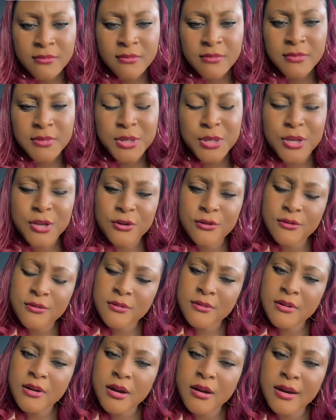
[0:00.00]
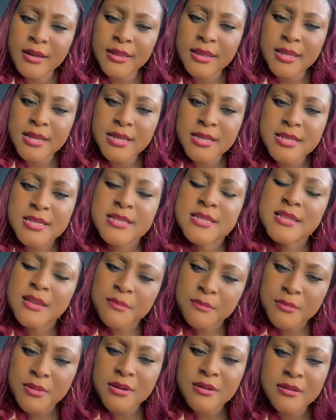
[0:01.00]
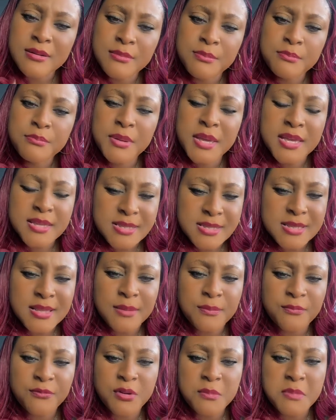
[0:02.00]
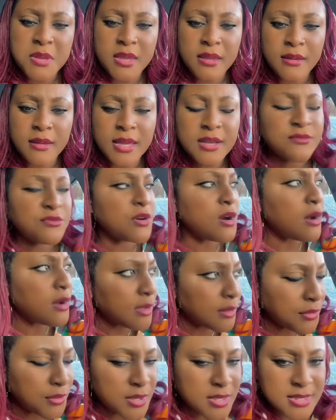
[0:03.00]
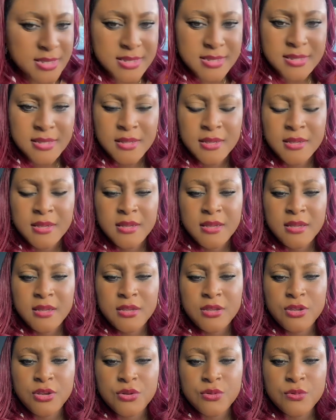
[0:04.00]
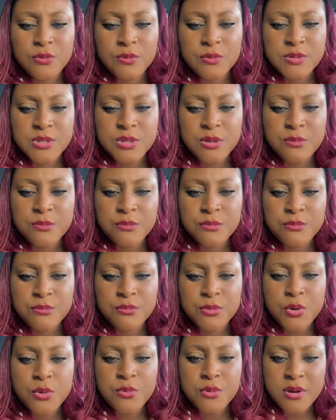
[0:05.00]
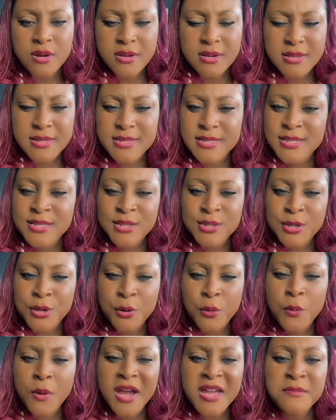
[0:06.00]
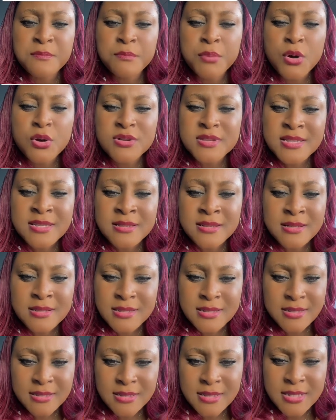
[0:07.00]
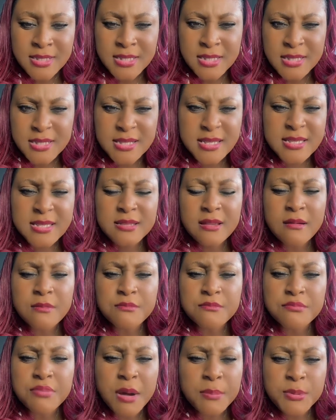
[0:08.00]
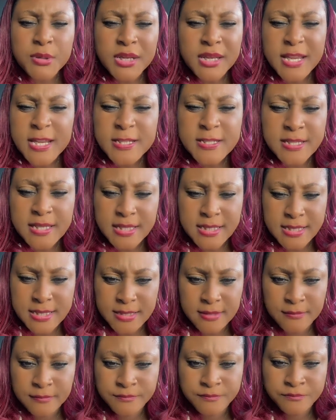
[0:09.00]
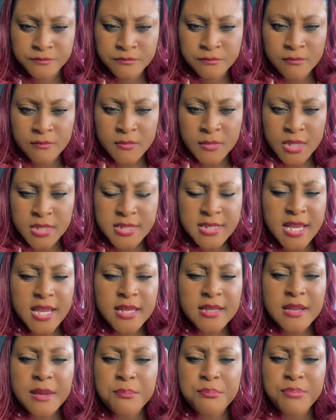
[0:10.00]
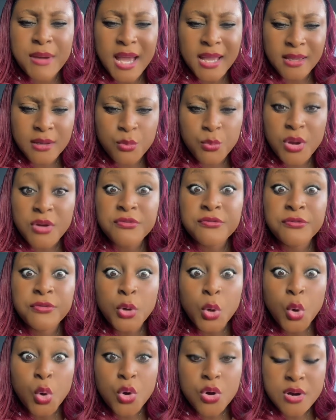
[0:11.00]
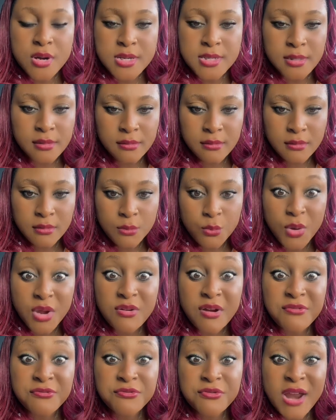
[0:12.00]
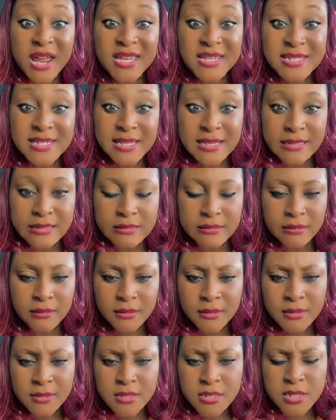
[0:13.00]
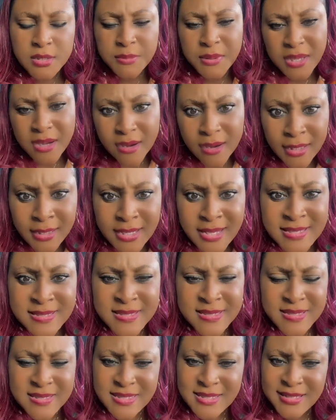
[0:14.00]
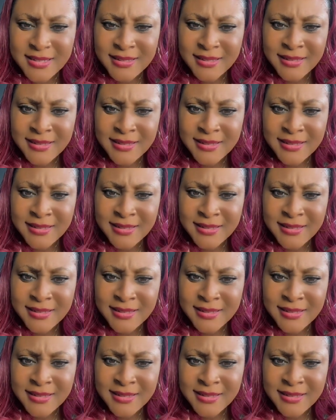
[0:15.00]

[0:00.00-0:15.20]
you know, on the December payslip for me and for others. You know, some co-workers, they're quite puzzled, discombobulated, taken aback. We're floored. We're affrighted, to be honest,